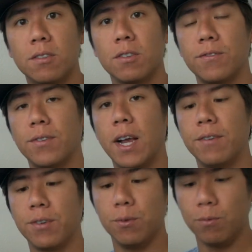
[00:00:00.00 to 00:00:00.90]
So for
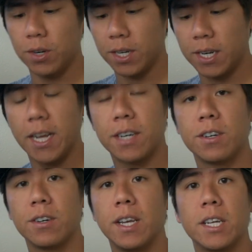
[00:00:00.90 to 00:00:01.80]
every one
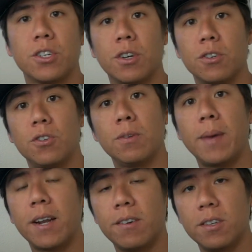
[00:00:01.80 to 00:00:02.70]
connector, it can charge two
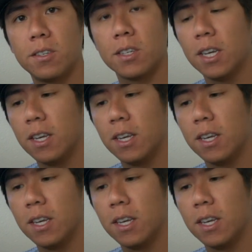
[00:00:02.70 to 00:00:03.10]
batteries.